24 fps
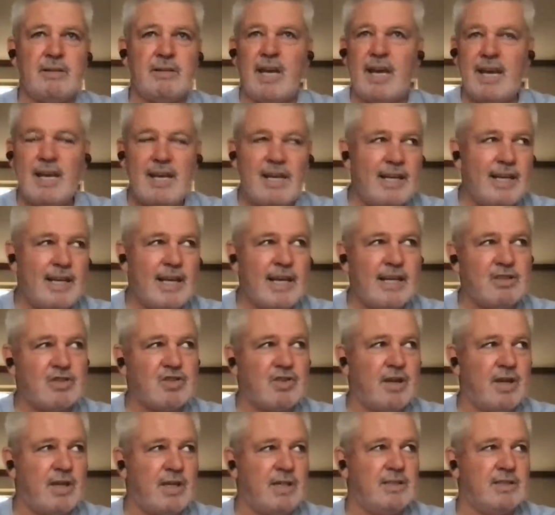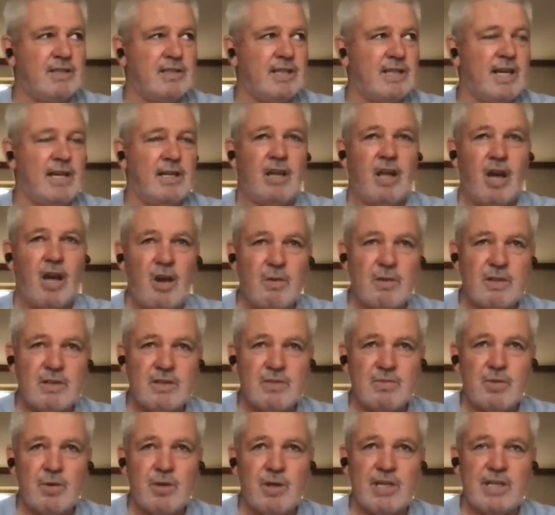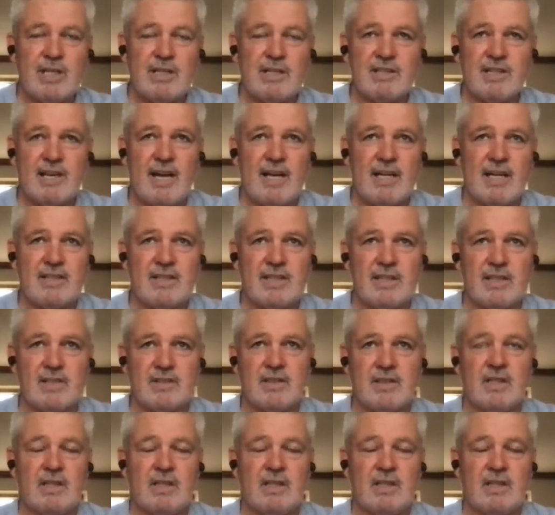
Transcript: England aren't training this hard. No one's working as hard as us.